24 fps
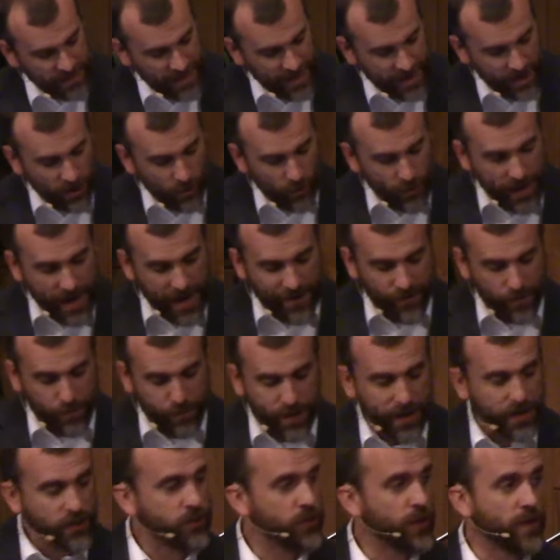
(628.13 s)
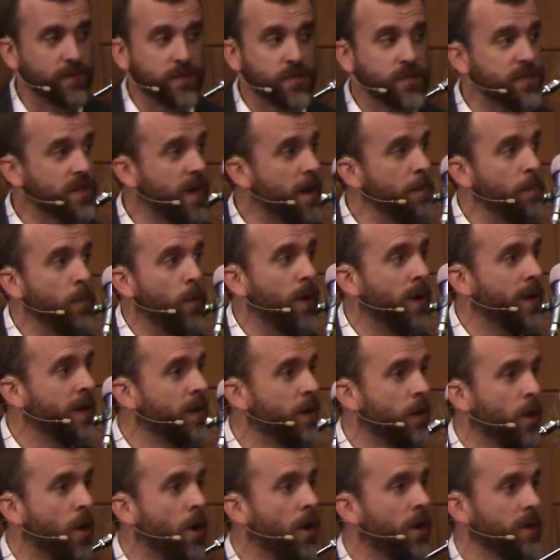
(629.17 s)
Here we have a picture of
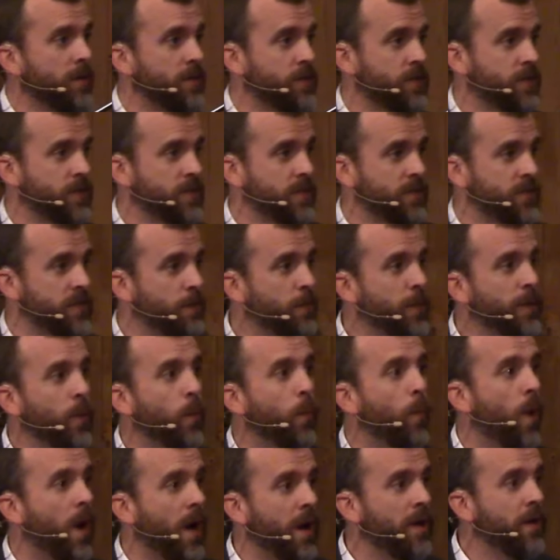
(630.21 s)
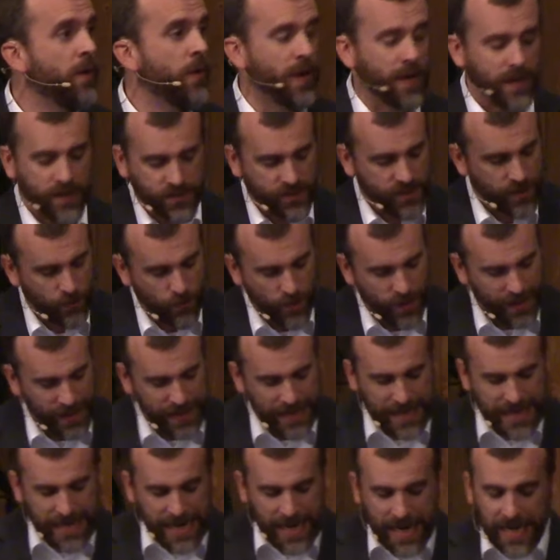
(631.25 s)
someone lost, someone wandering, someone
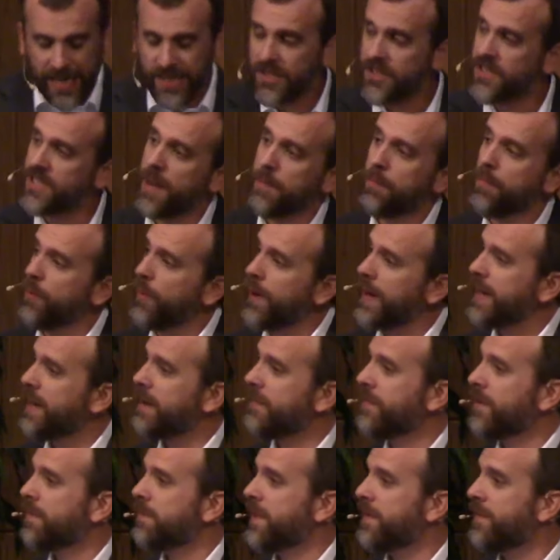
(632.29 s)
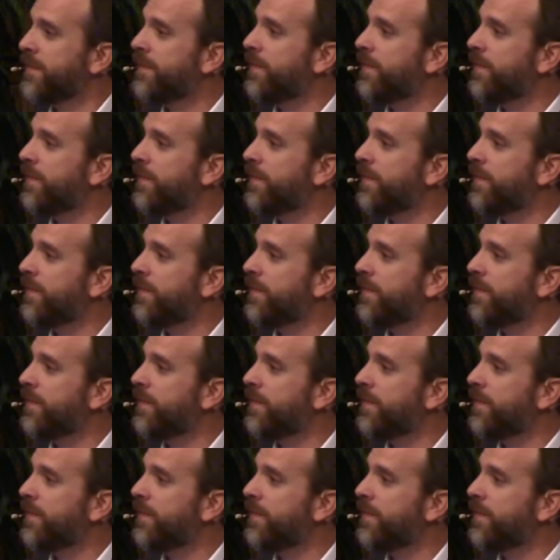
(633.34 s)
separated from the